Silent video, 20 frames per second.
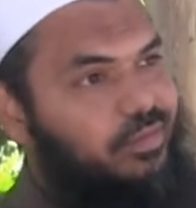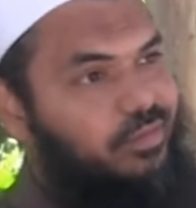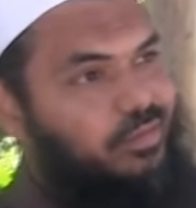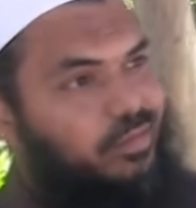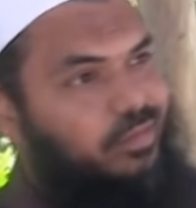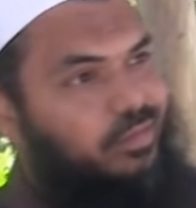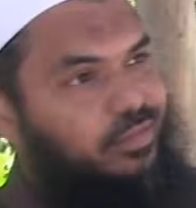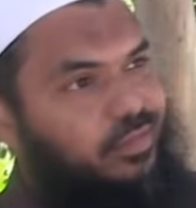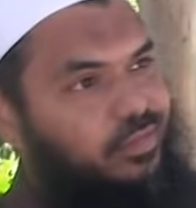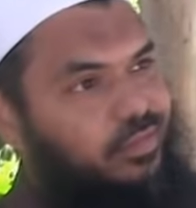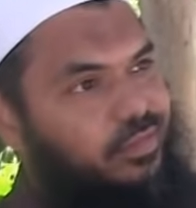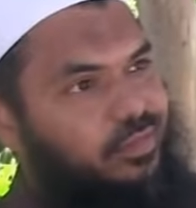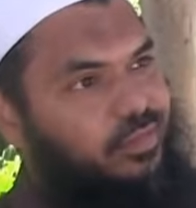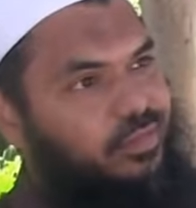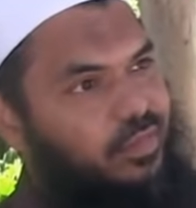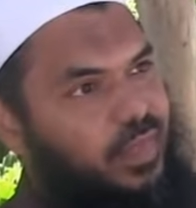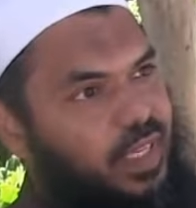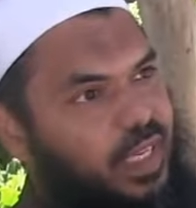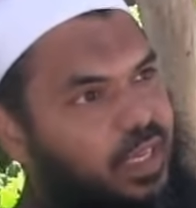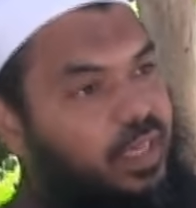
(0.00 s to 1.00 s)

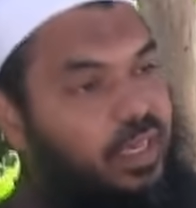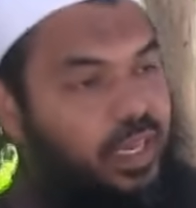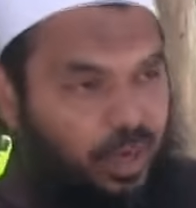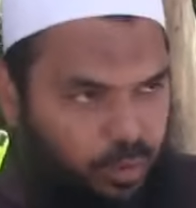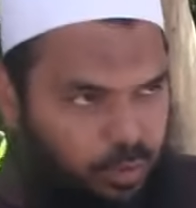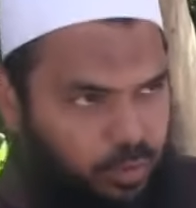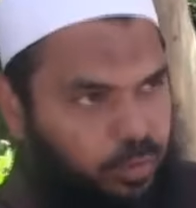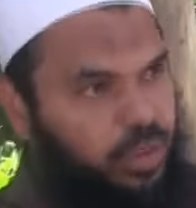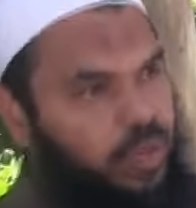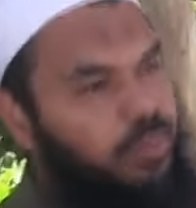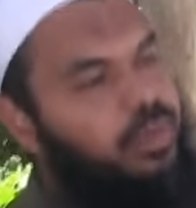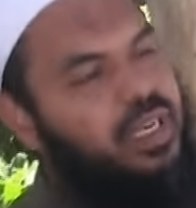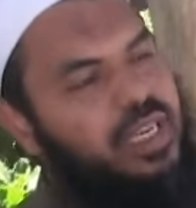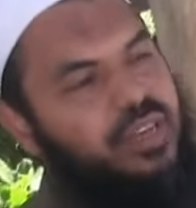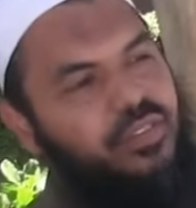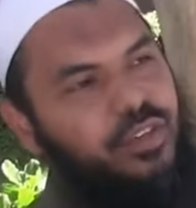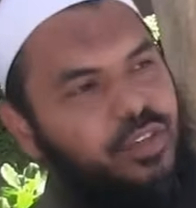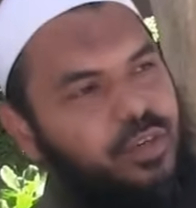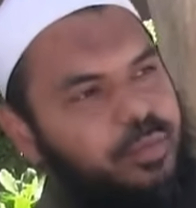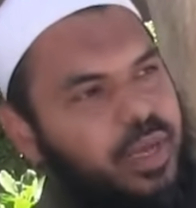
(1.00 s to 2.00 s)
Repentance. Yeah, we
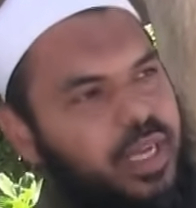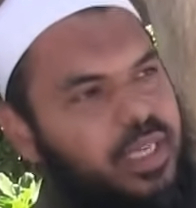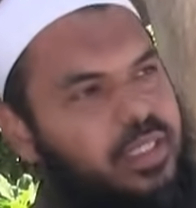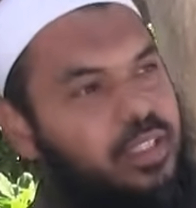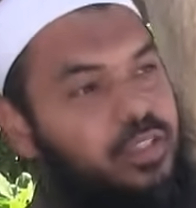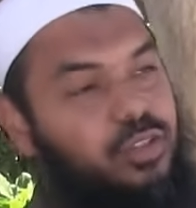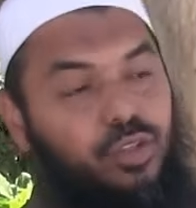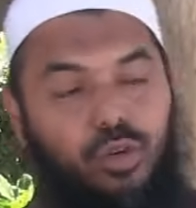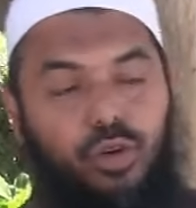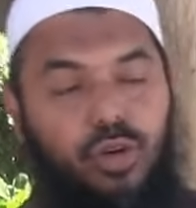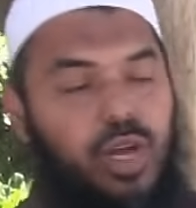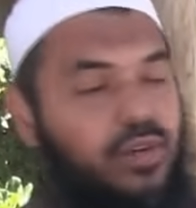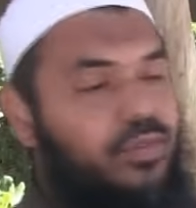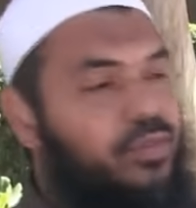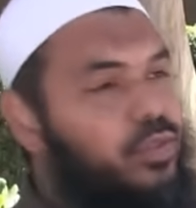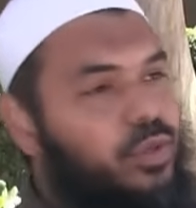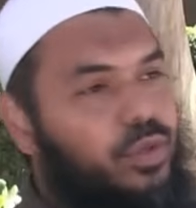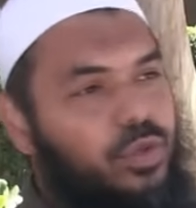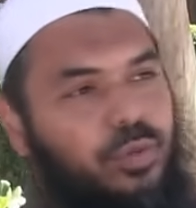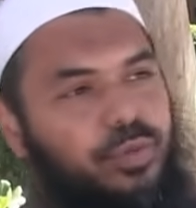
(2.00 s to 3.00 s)
believe in repentance. You don't have
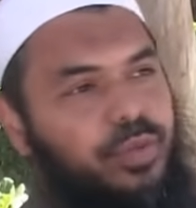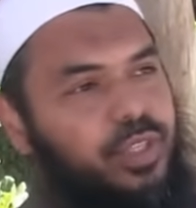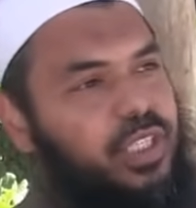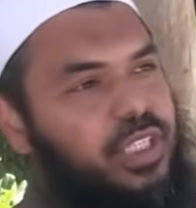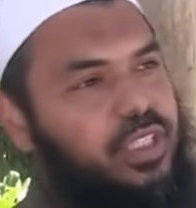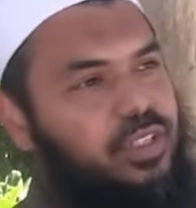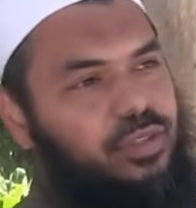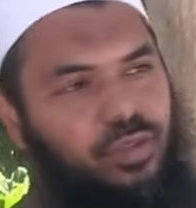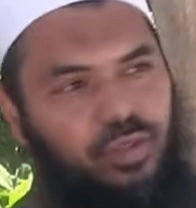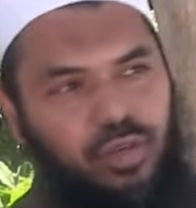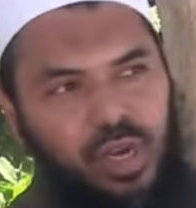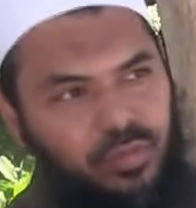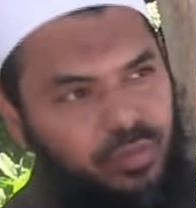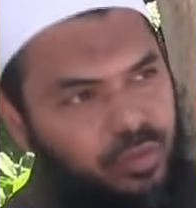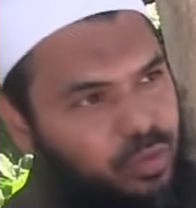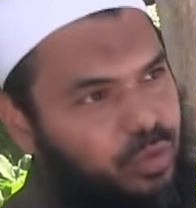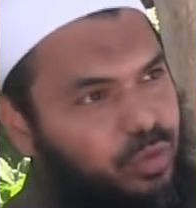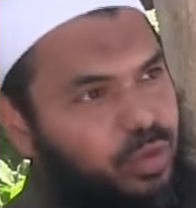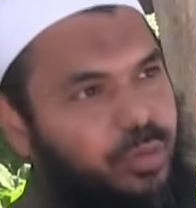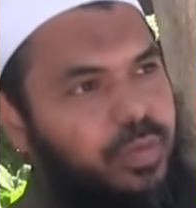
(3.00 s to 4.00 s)
to go to a priest. You don't have to
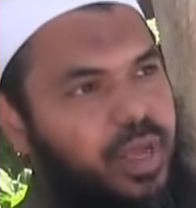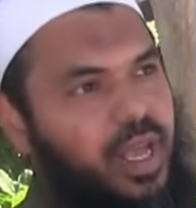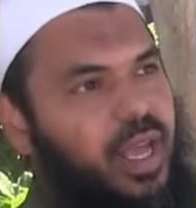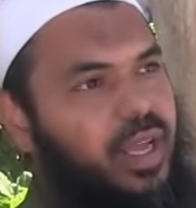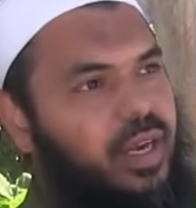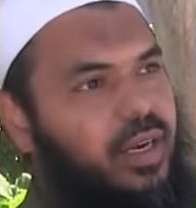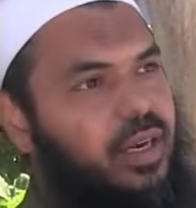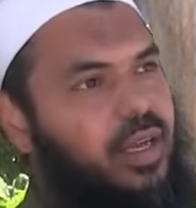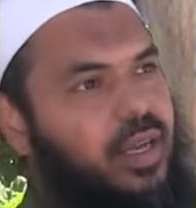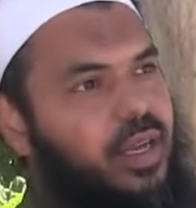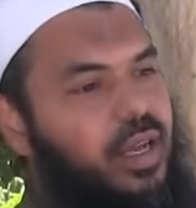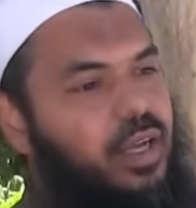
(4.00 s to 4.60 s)
go to a man.